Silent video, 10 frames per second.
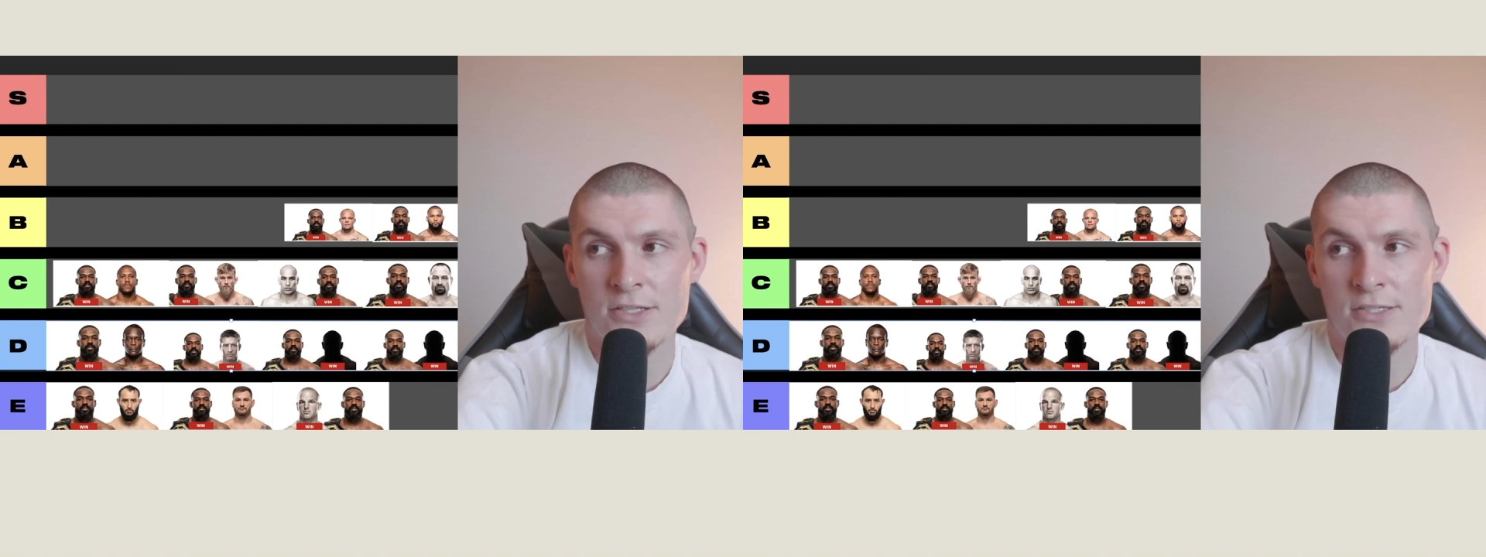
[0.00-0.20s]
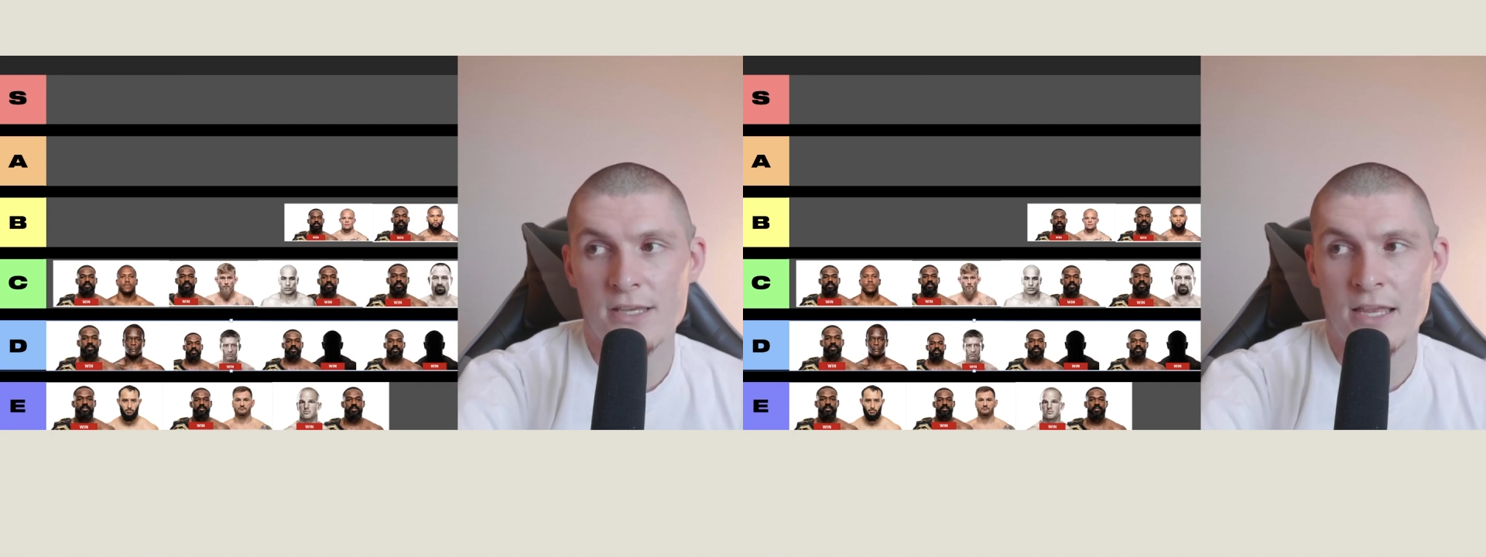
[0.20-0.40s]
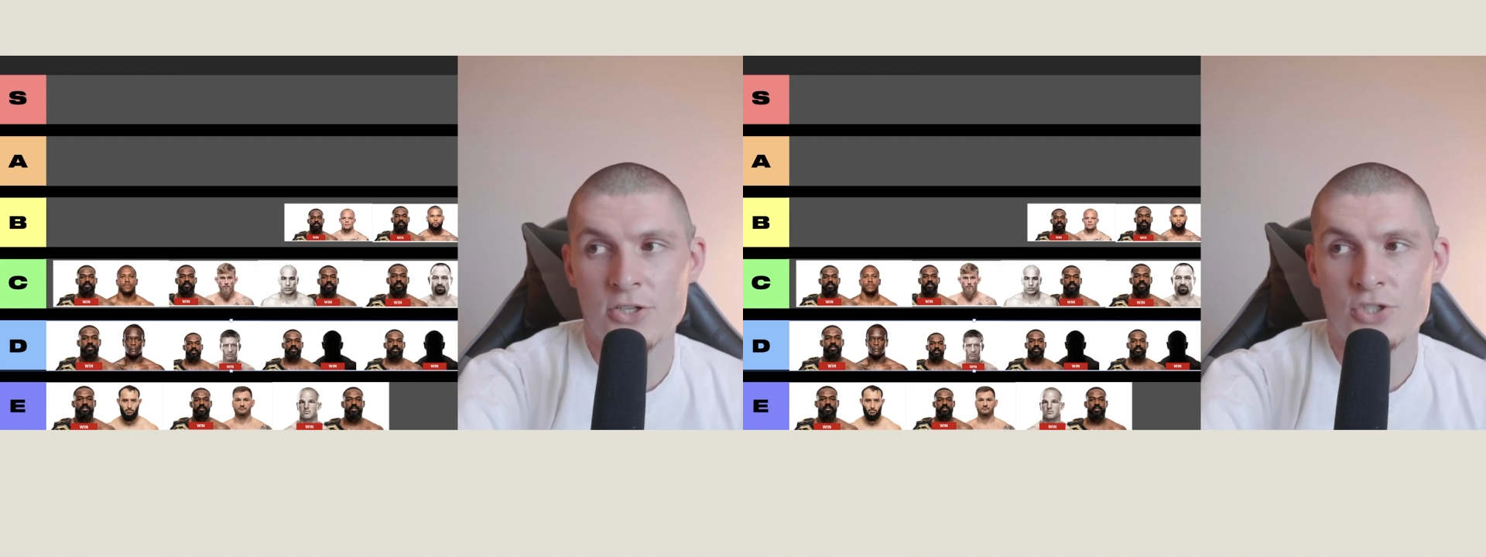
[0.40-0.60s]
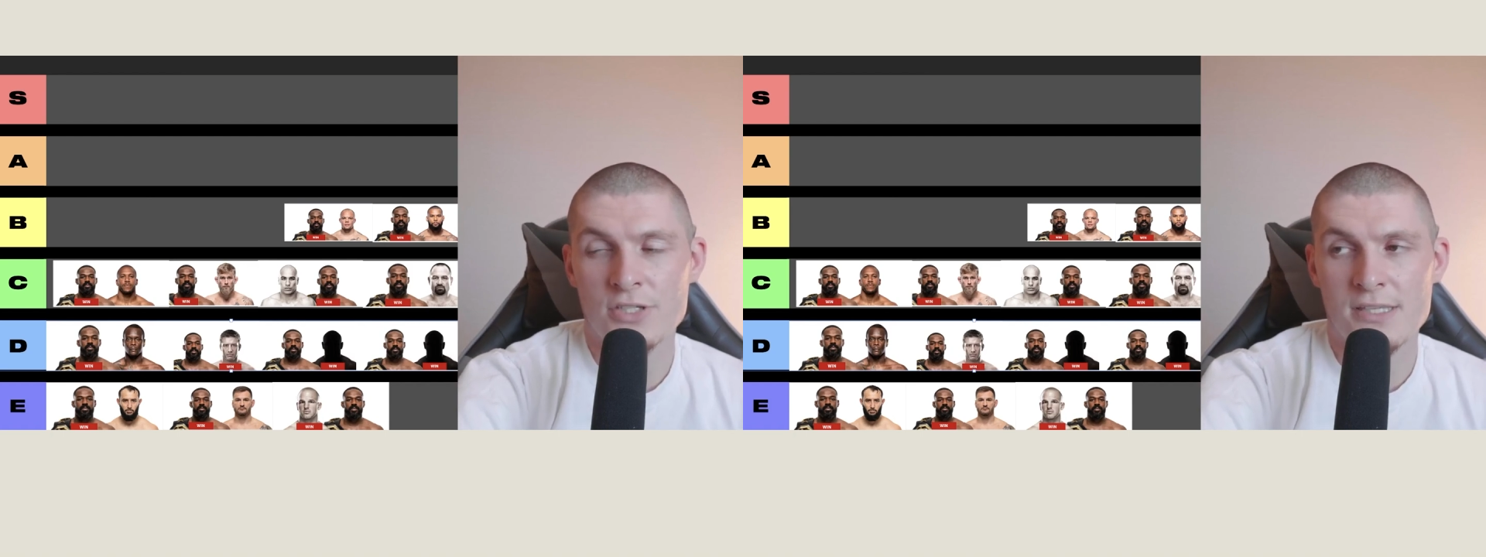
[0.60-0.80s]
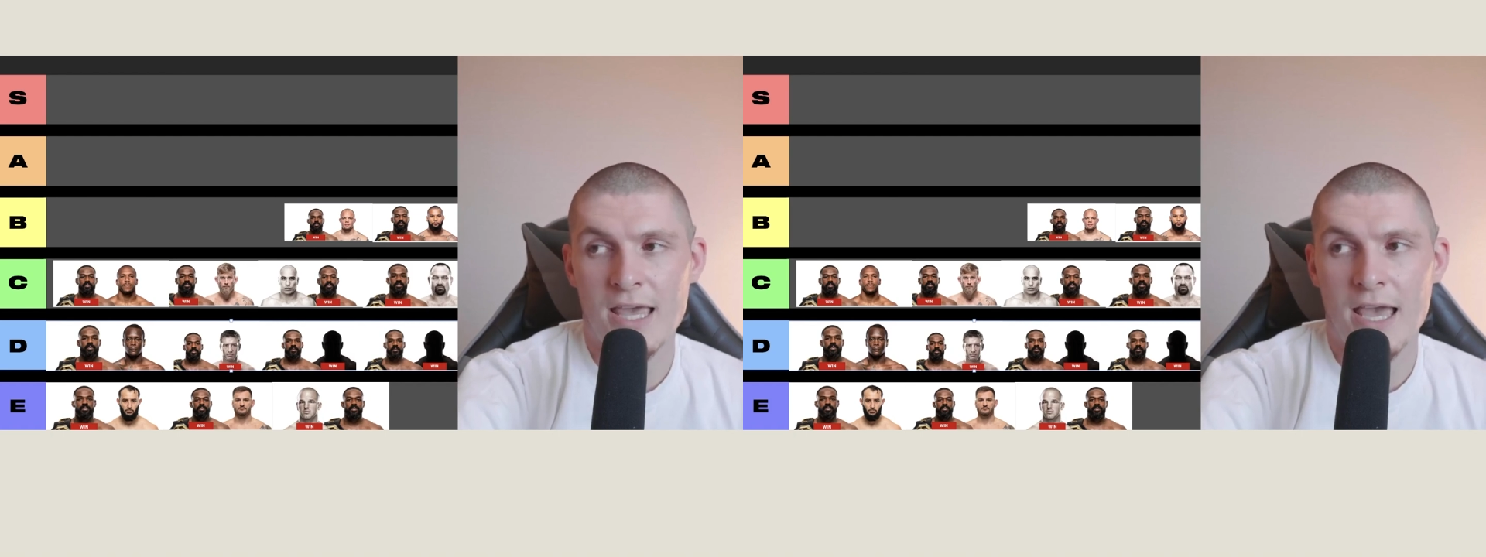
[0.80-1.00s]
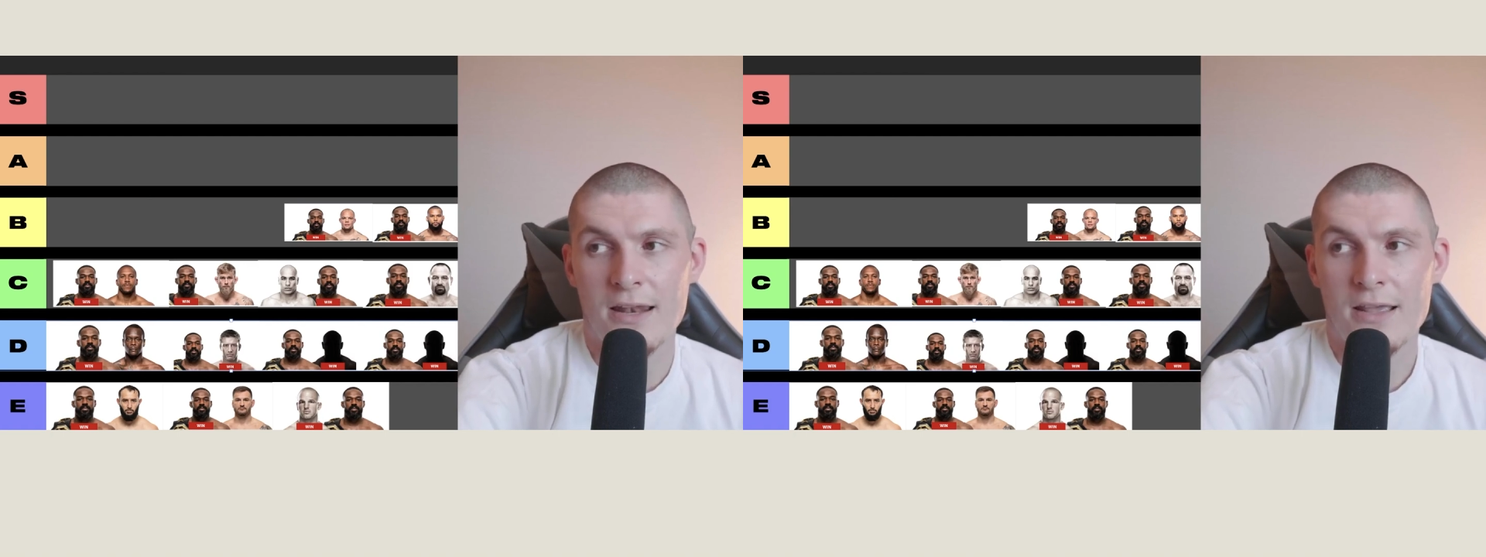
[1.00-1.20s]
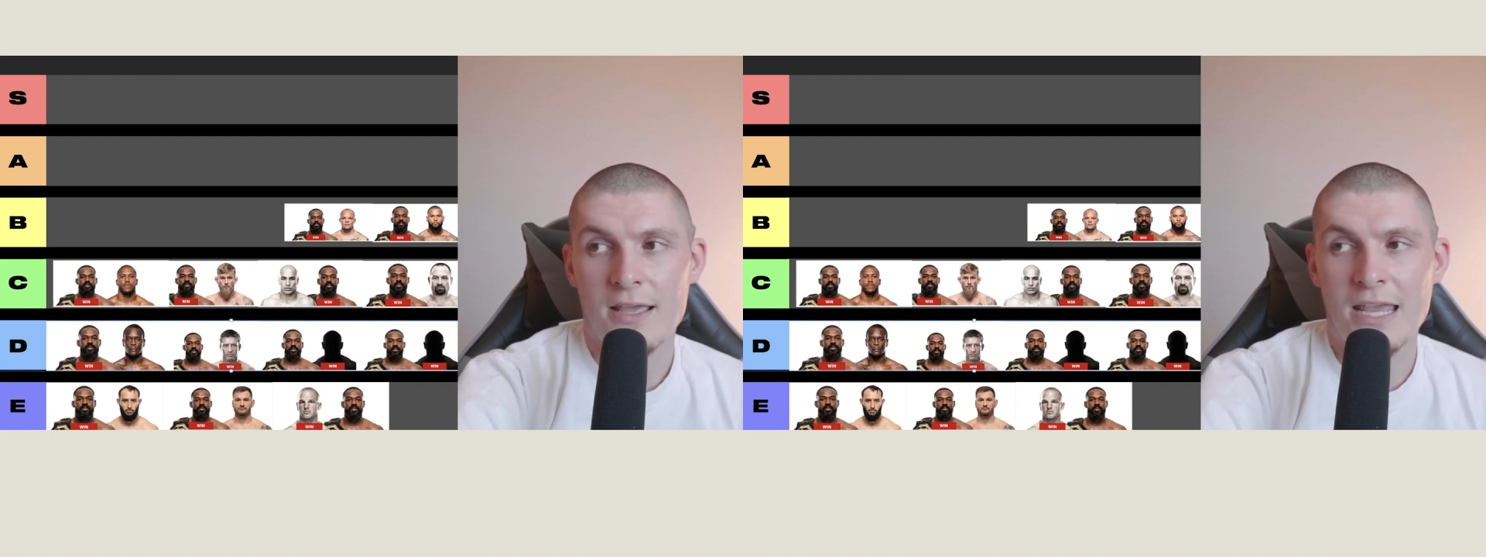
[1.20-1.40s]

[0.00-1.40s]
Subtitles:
It's just that